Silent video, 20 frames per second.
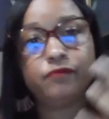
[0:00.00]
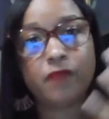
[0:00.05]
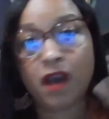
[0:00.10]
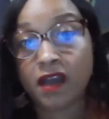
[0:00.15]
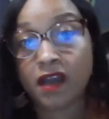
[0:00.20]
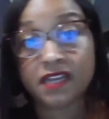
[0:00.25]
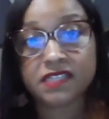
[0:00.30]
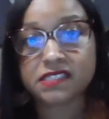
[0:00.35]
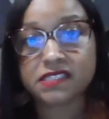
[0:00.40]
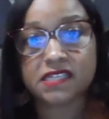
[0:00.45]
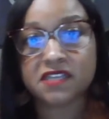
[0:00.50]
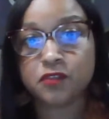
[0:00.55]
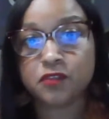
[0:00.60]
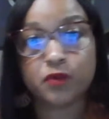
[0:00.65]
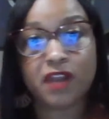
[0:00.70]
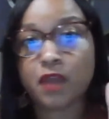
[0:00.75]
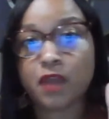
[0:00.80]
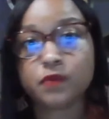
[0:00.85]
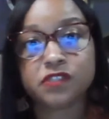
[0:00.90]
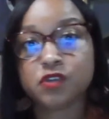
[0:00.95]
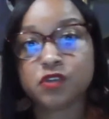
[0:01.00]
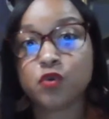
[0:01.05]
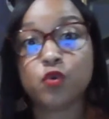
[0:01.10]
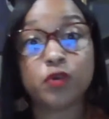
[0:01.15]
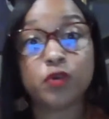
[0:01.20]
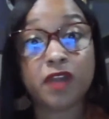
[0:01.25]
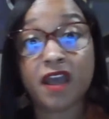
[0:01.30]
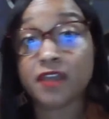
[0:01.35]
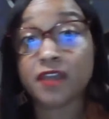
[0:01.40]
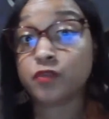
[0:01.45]
honestly thought I was I
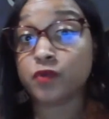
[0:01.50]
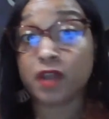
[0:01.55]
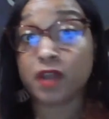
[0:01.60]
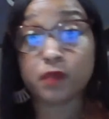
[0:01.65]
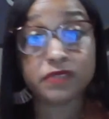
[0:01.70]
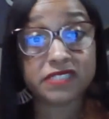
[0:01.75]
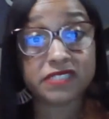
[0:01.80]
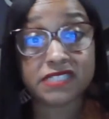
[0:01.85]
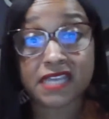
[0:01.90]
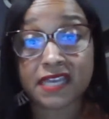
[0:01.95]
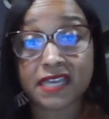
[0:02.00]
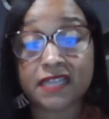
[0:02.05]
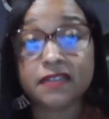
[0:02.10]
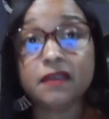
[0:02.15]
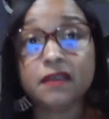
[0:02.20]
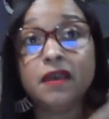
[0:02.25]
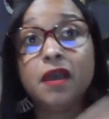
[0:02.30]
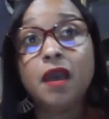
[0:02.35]
thought I was dead.